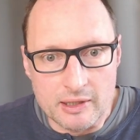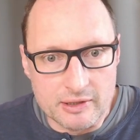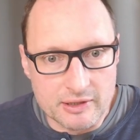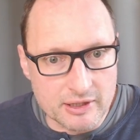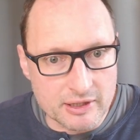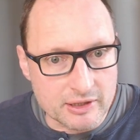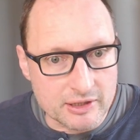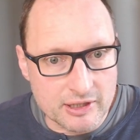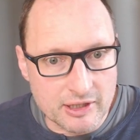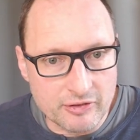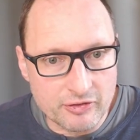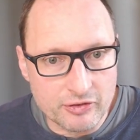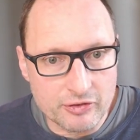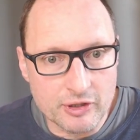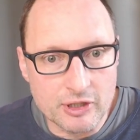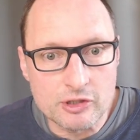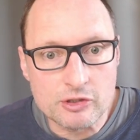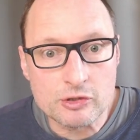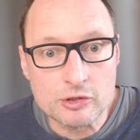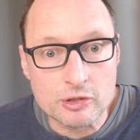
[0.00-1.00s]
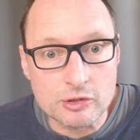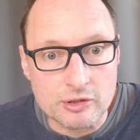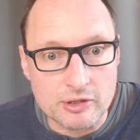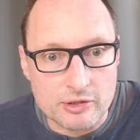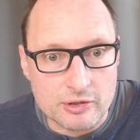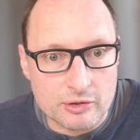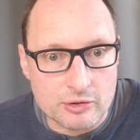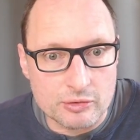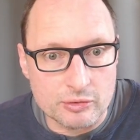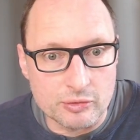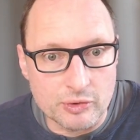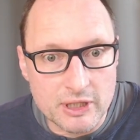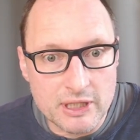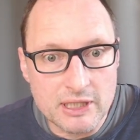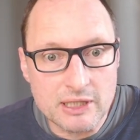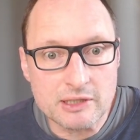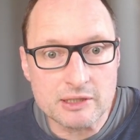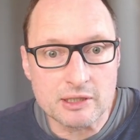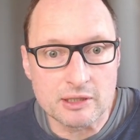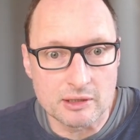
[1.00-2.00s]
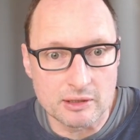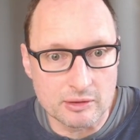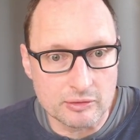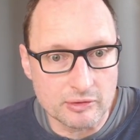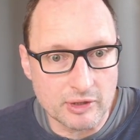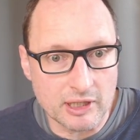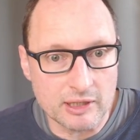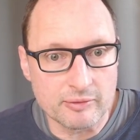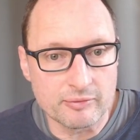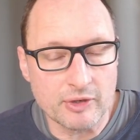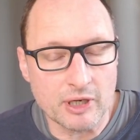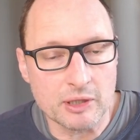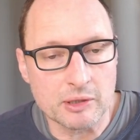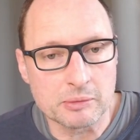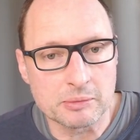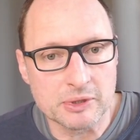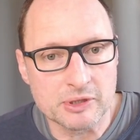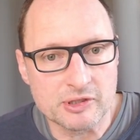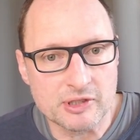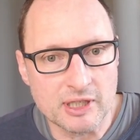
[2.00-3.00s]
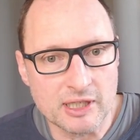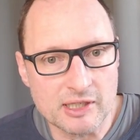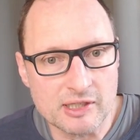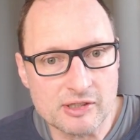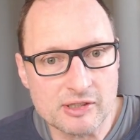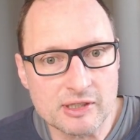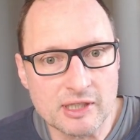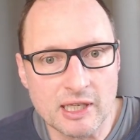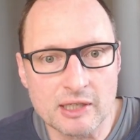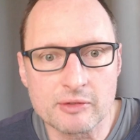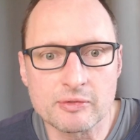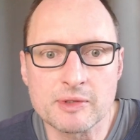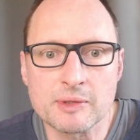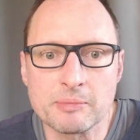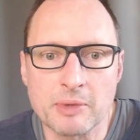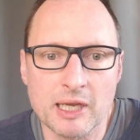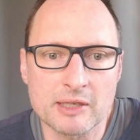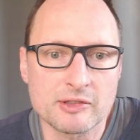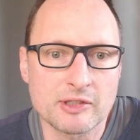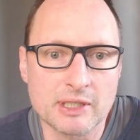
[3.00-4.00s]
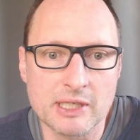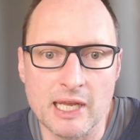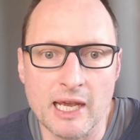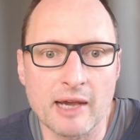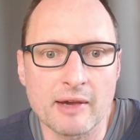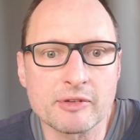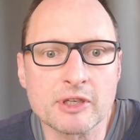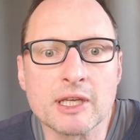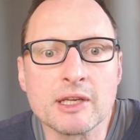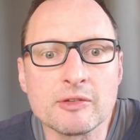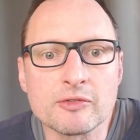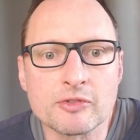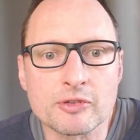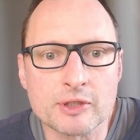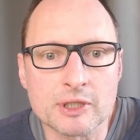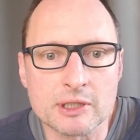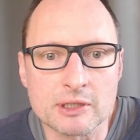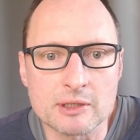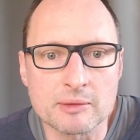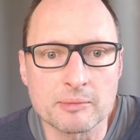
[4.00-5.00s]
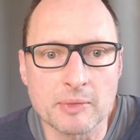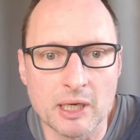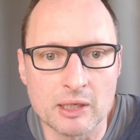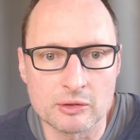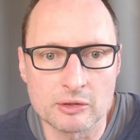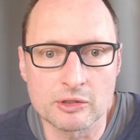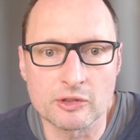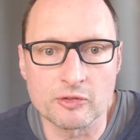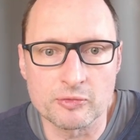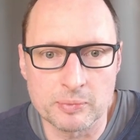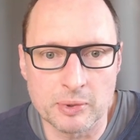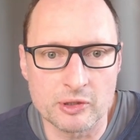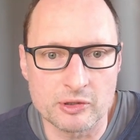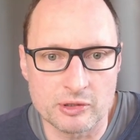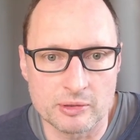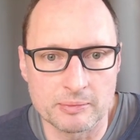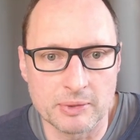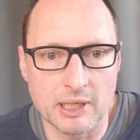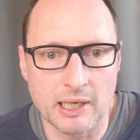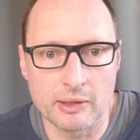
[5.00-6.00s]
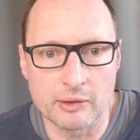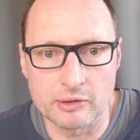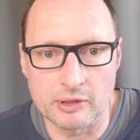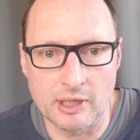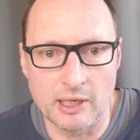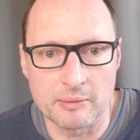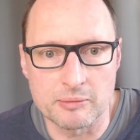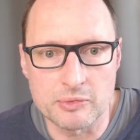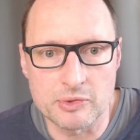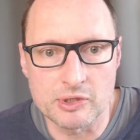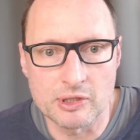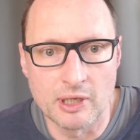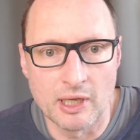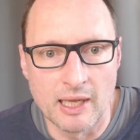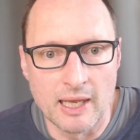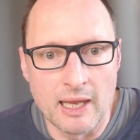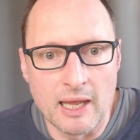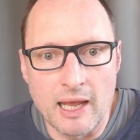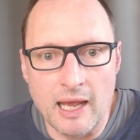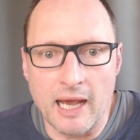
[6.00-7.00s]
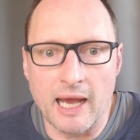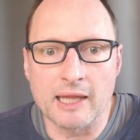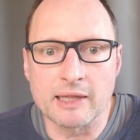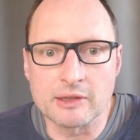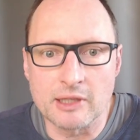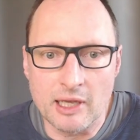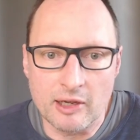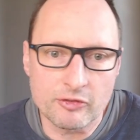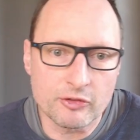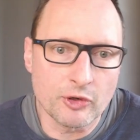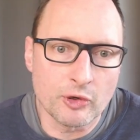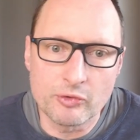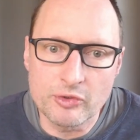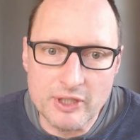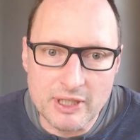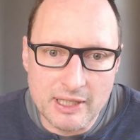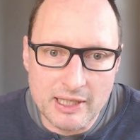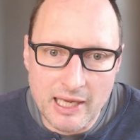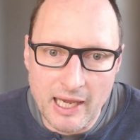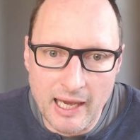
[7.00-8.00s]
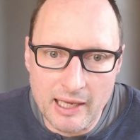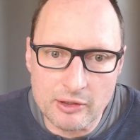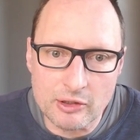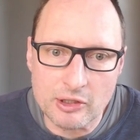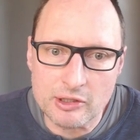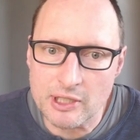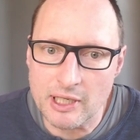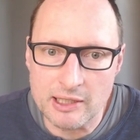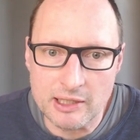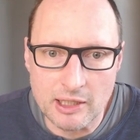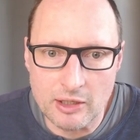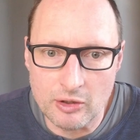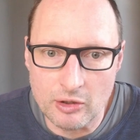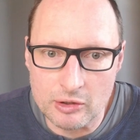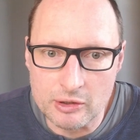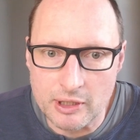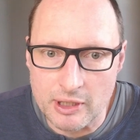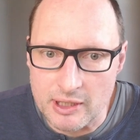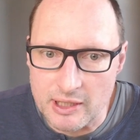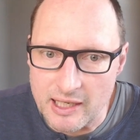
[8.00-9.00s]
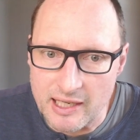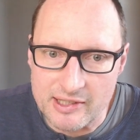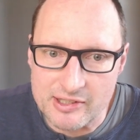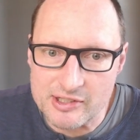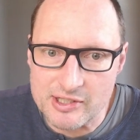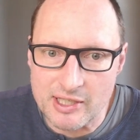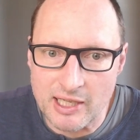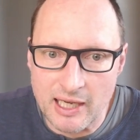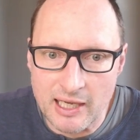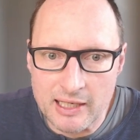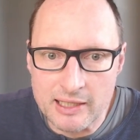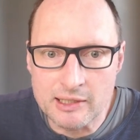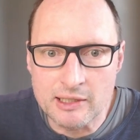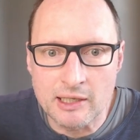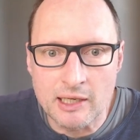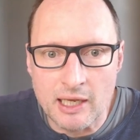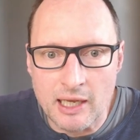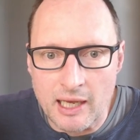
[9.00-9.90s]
The difference to discrete random variables is that we basically have an infinite amount of possible outcomes and therefore we cannot any longer assign